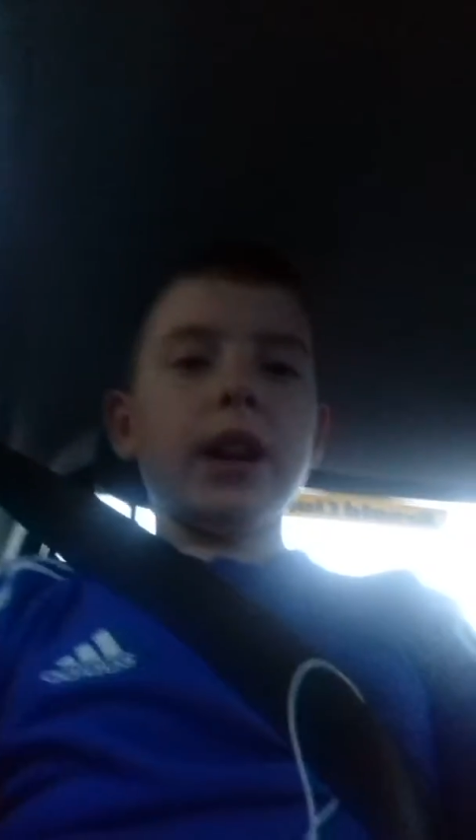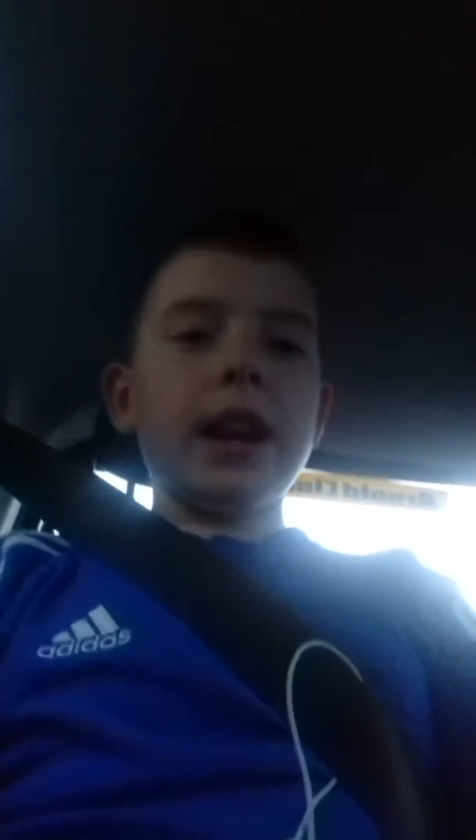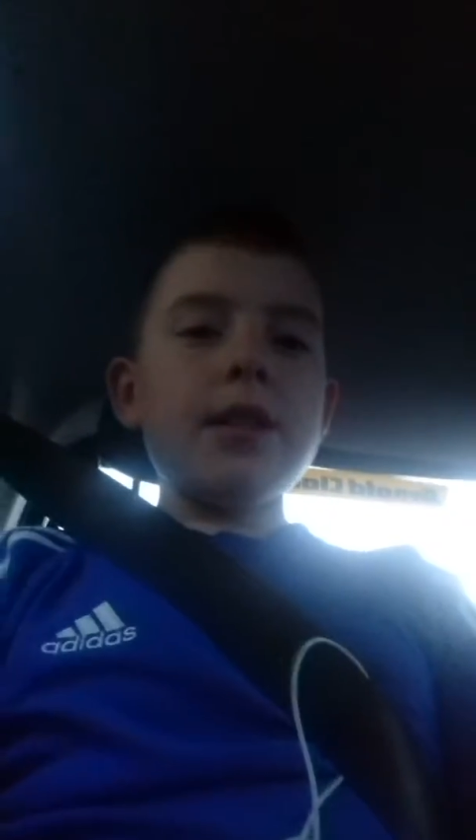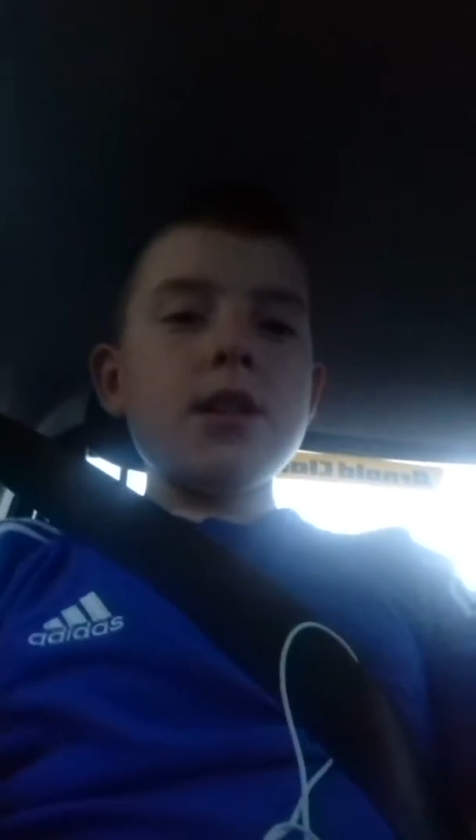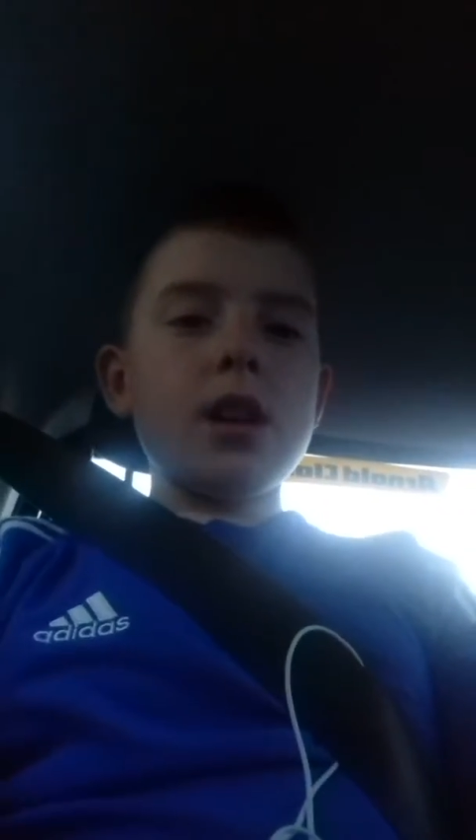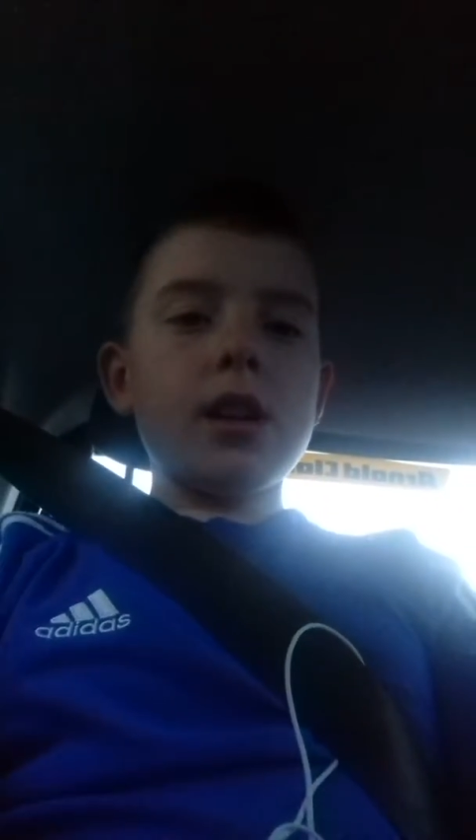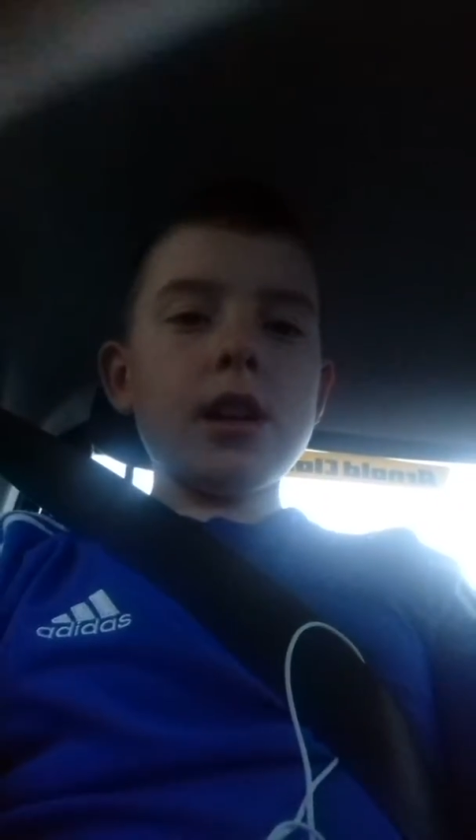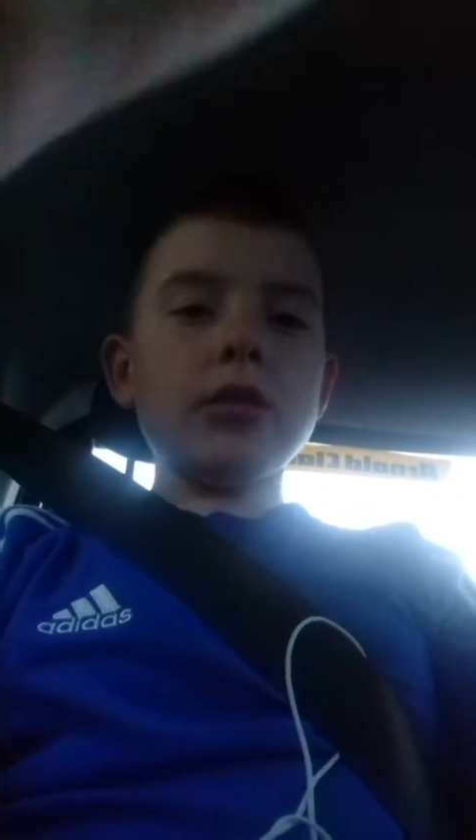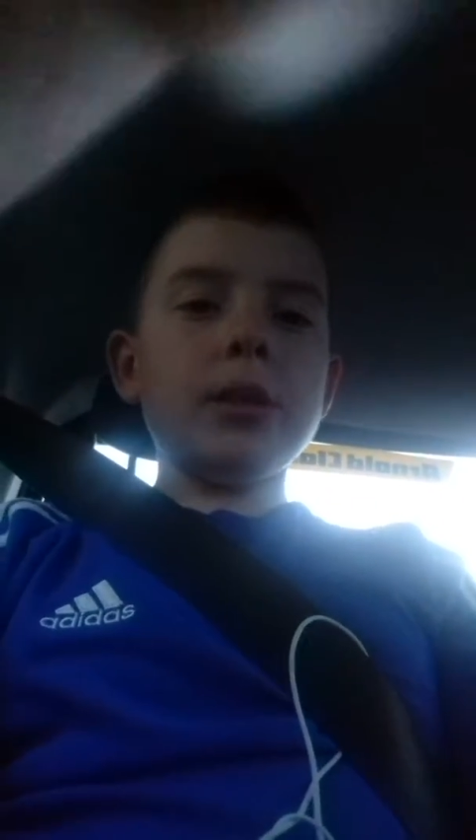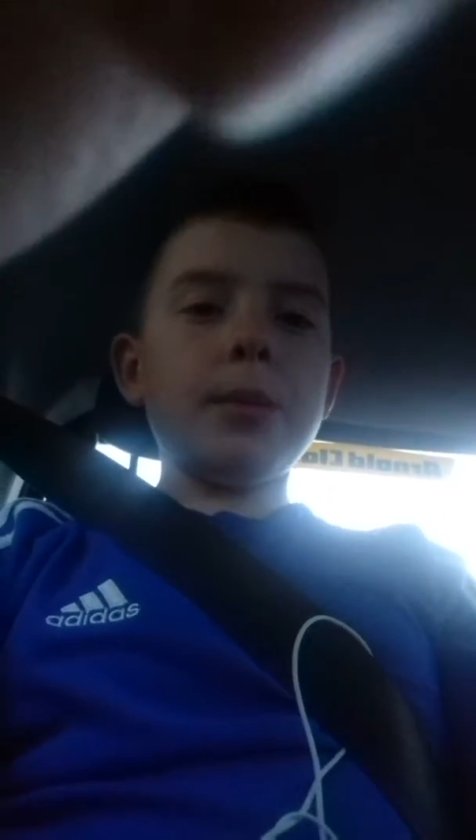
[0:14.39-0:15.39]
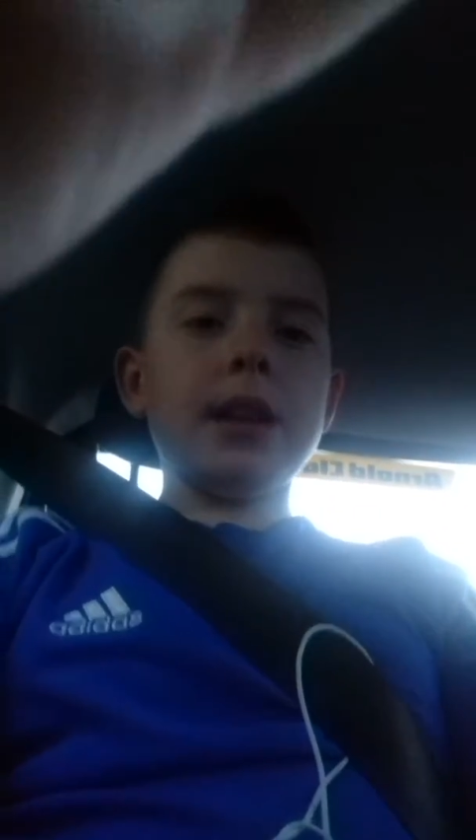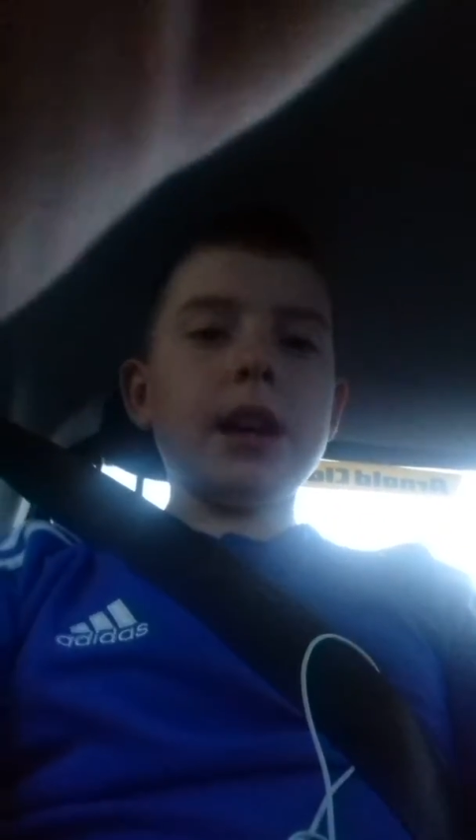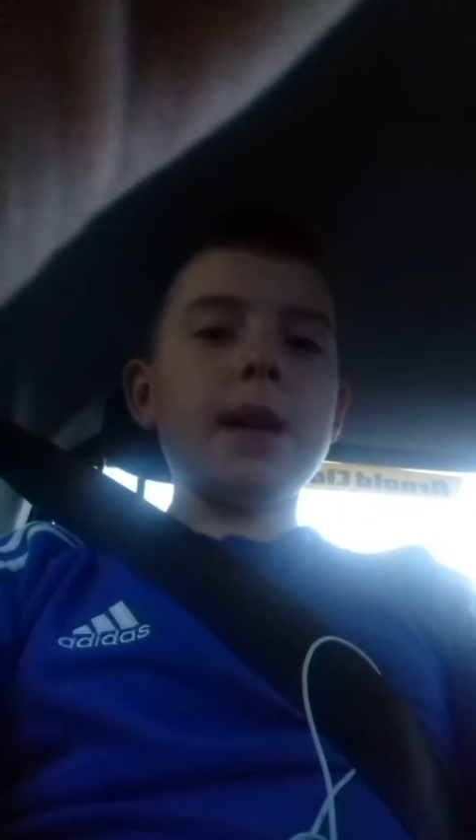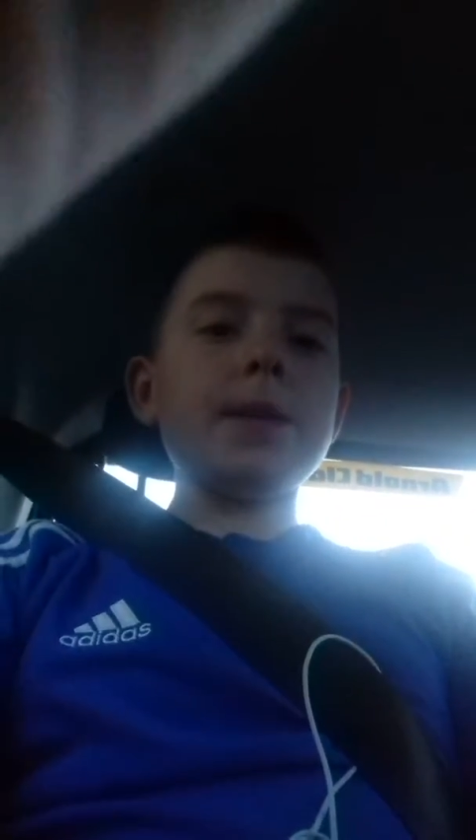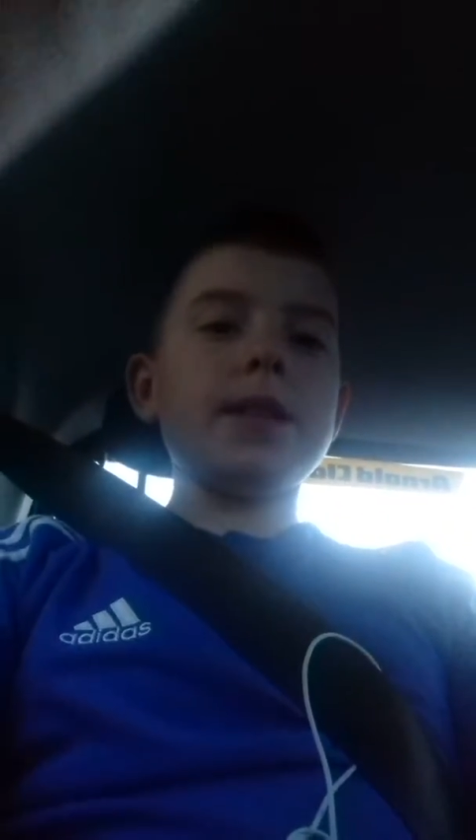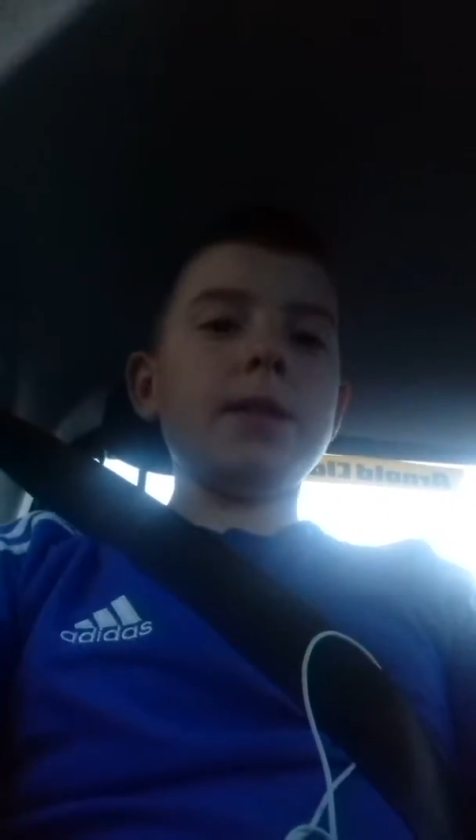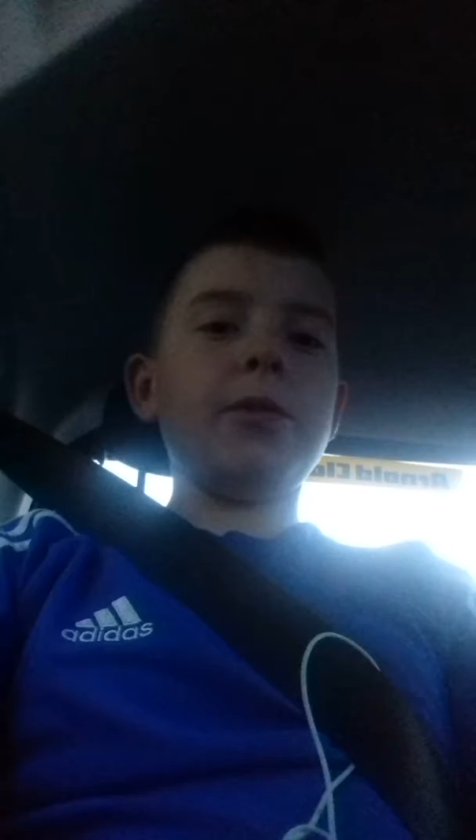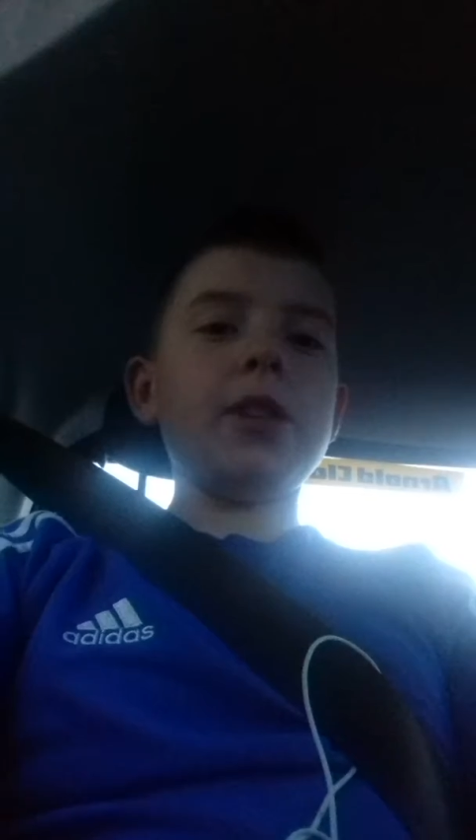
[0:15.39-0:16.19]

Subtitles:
get there. I'm going to be having some